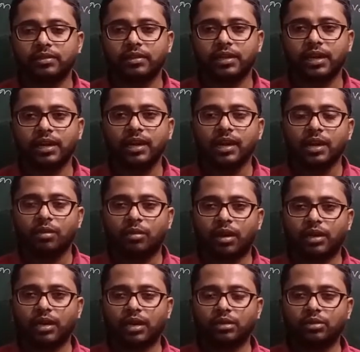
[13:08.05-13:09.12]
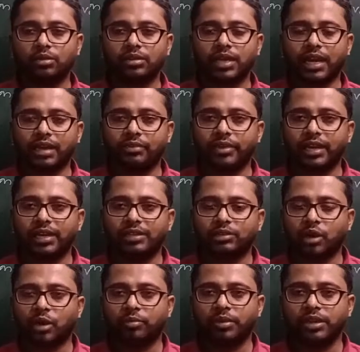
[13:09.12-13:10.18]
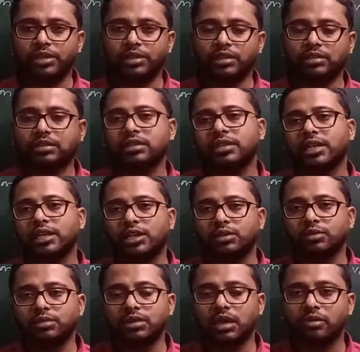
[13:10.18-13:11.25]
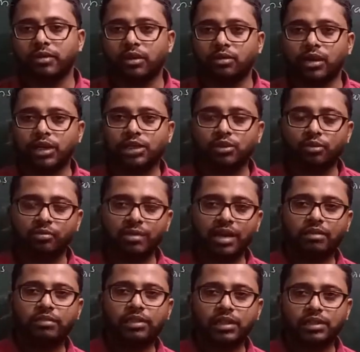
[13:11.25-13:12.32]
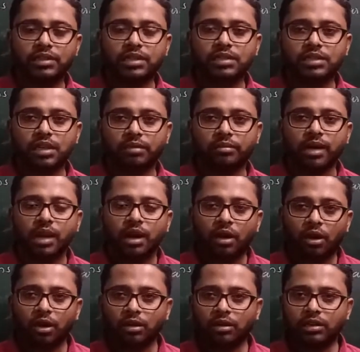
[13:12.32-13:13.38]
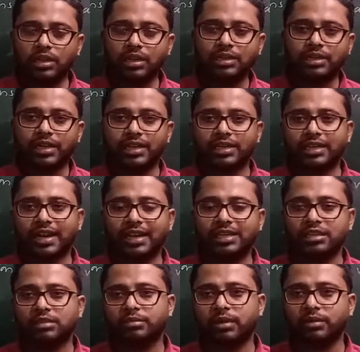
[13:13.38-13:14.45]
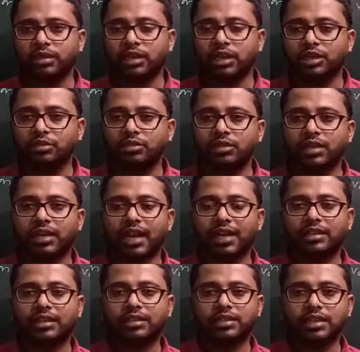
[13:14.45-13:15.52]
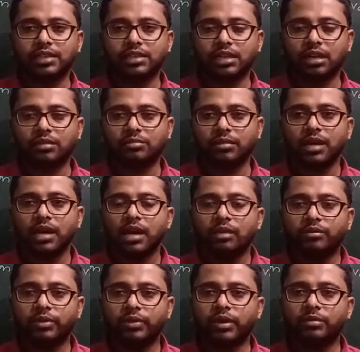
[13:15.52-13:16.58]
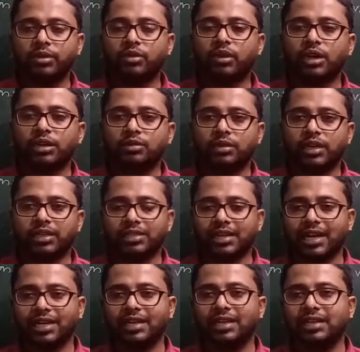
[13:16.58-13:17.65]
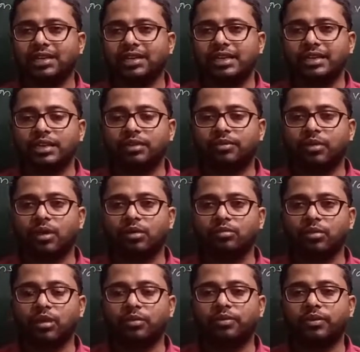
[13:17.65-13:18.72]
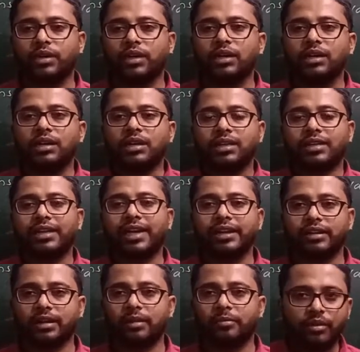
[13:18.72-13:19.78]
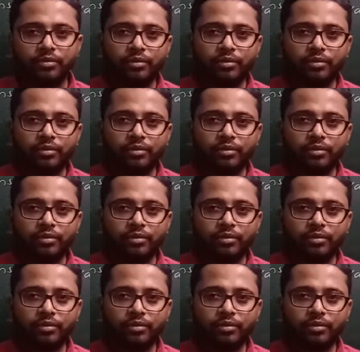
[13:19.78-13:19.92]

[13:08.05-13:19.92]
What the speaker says: Okay, what are those various operations that user will going to make with the system? All these interactions between the user and the system we will be going to design in the form of a diagram.